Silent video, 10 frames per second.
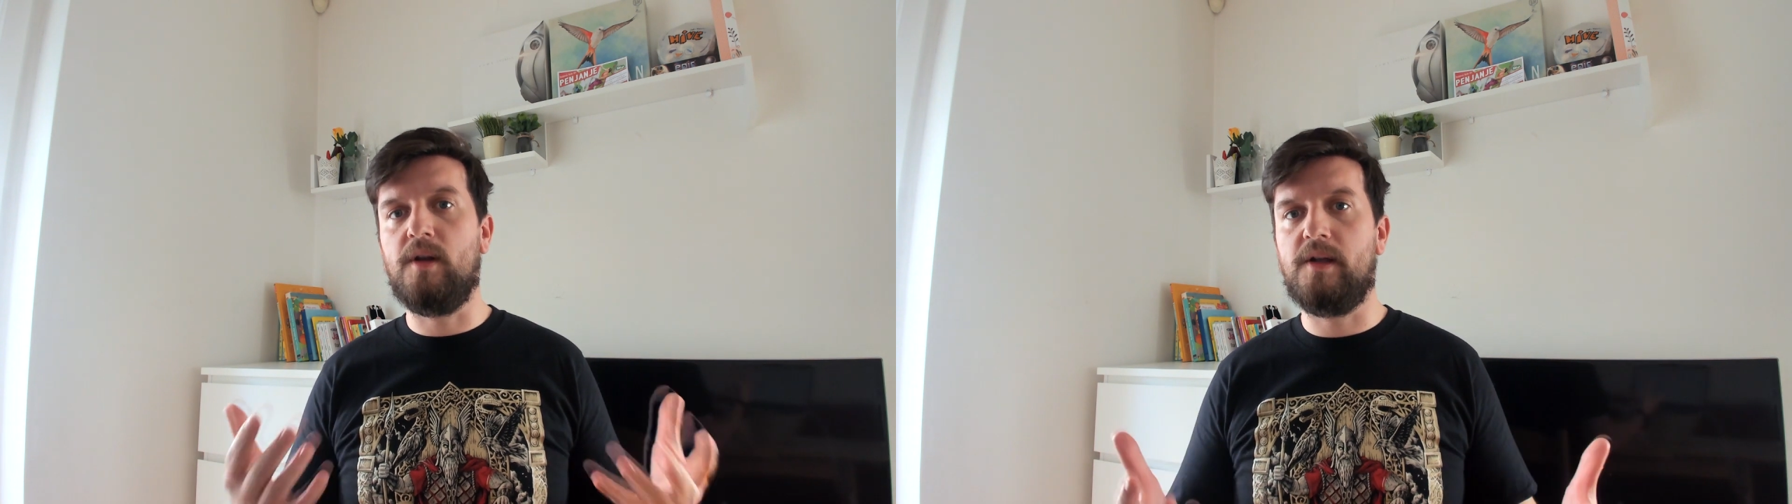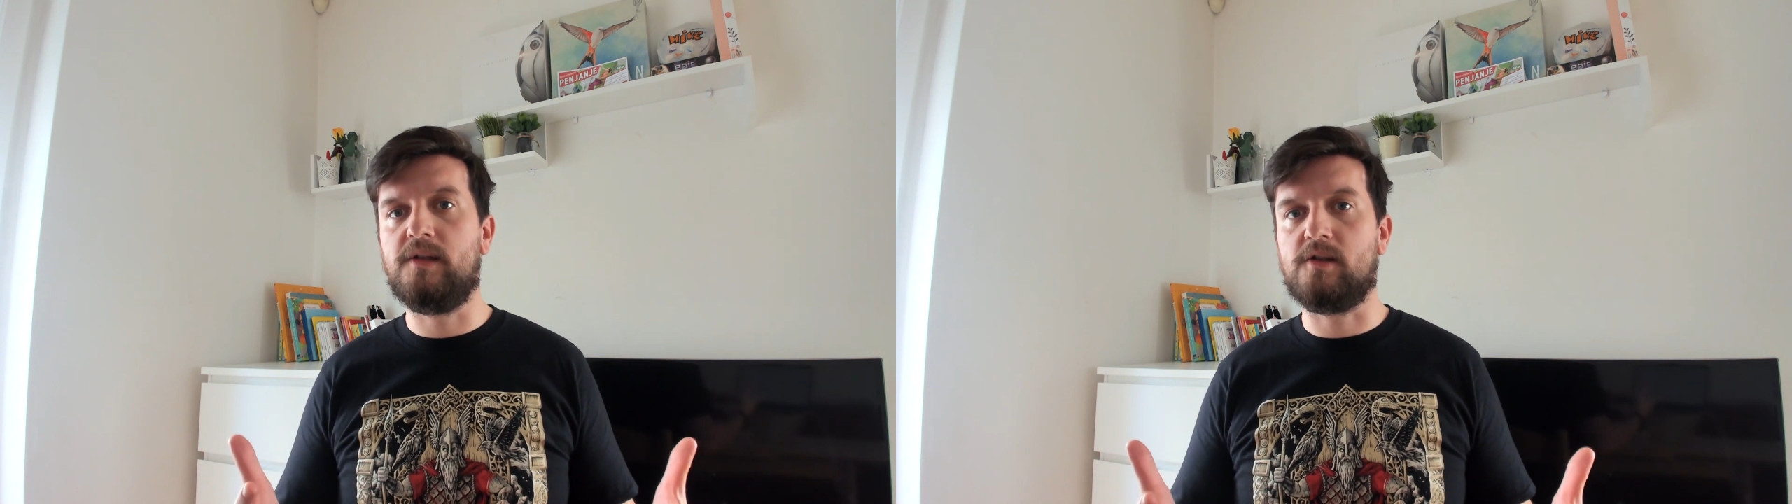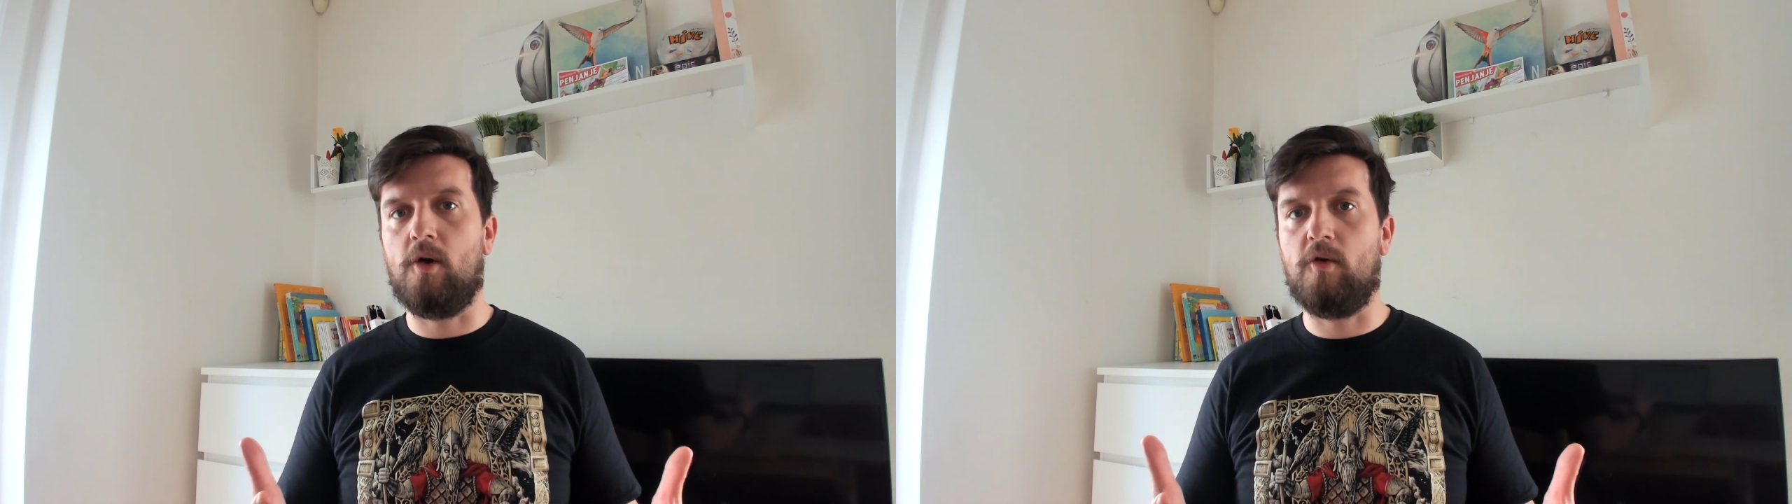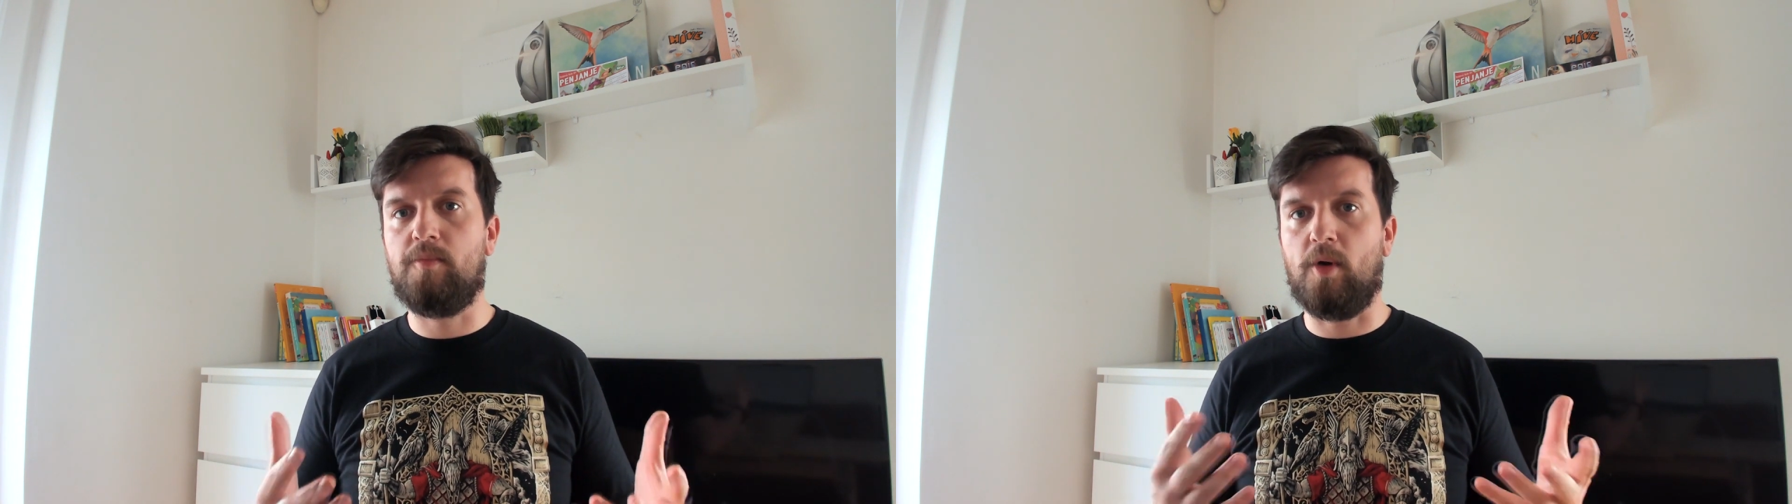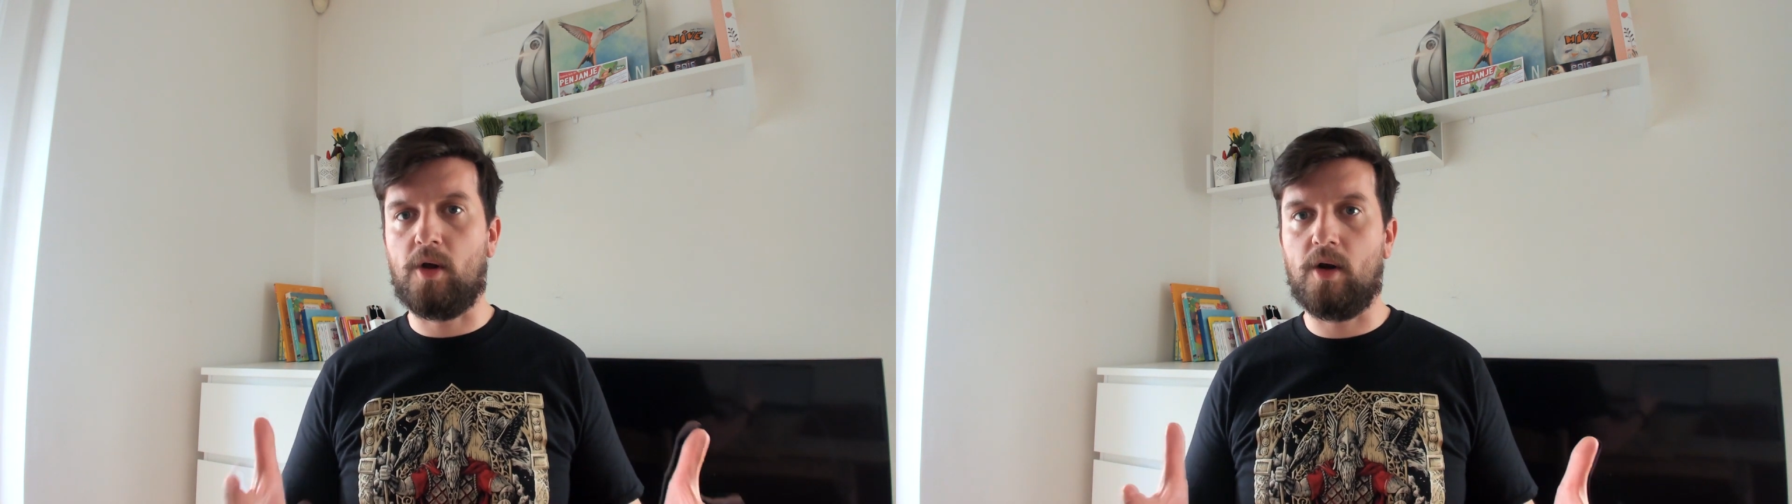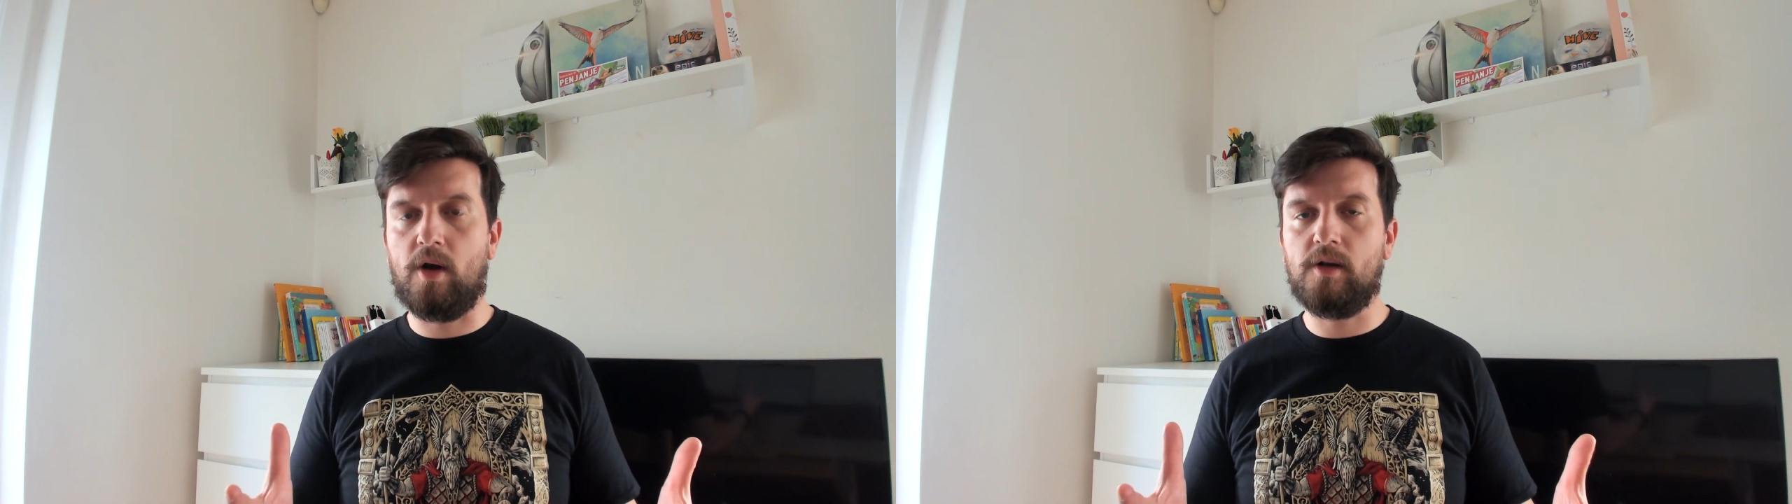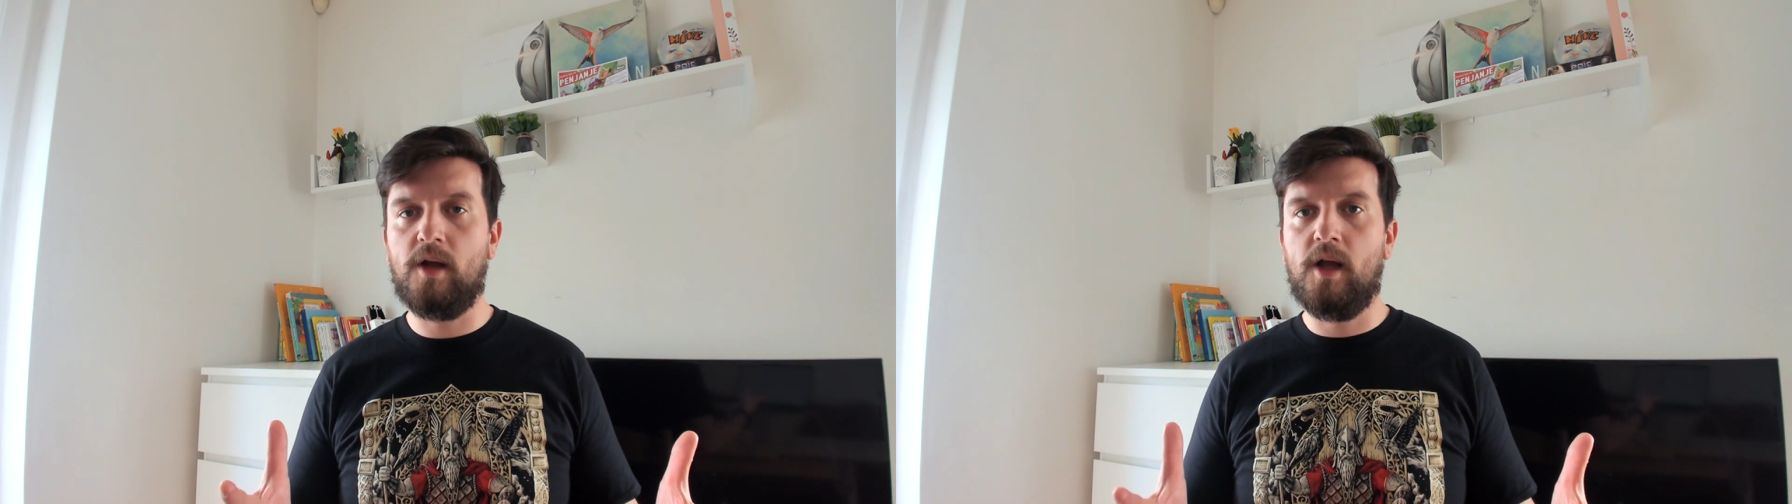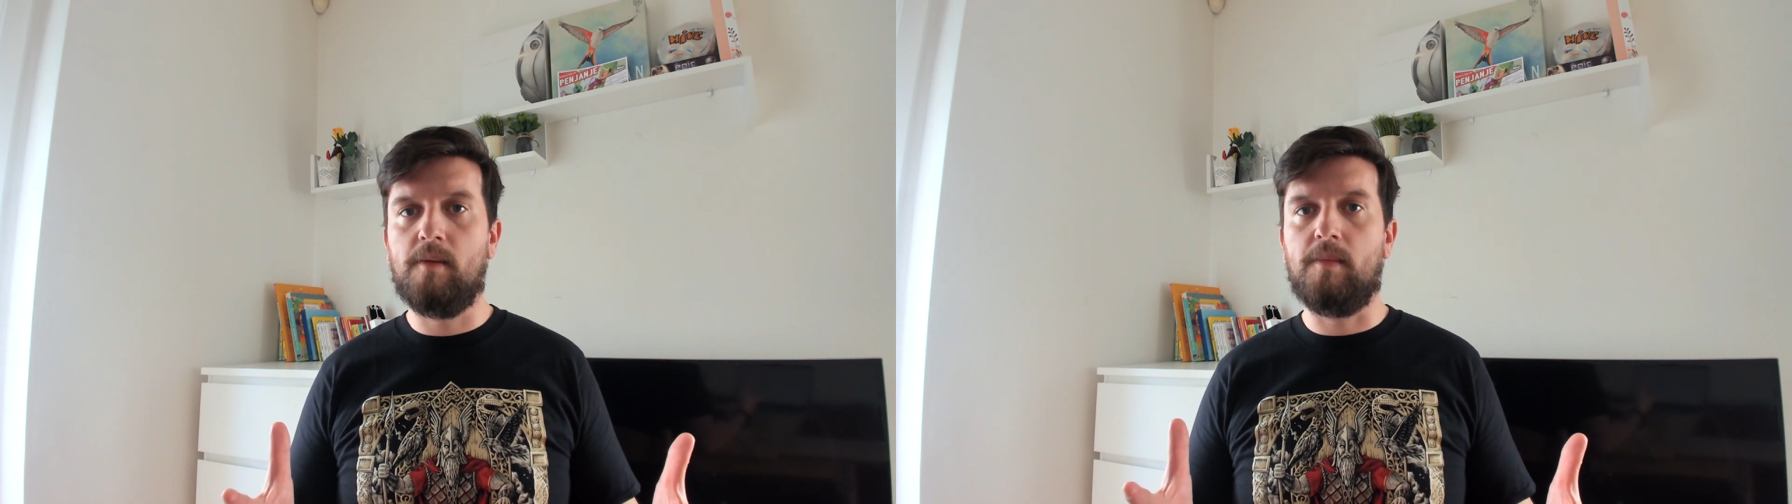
release of Polkadot,